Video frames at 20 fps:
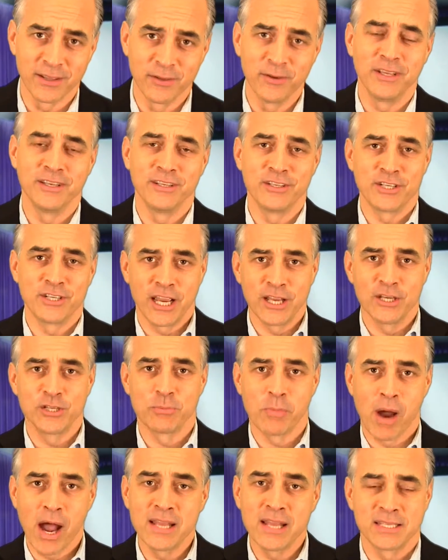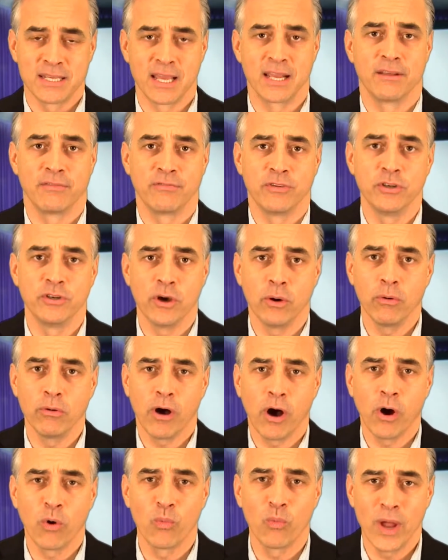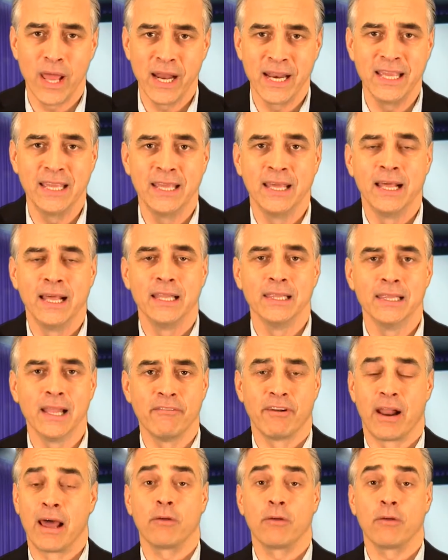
You need to change your mindset if you don't already love it.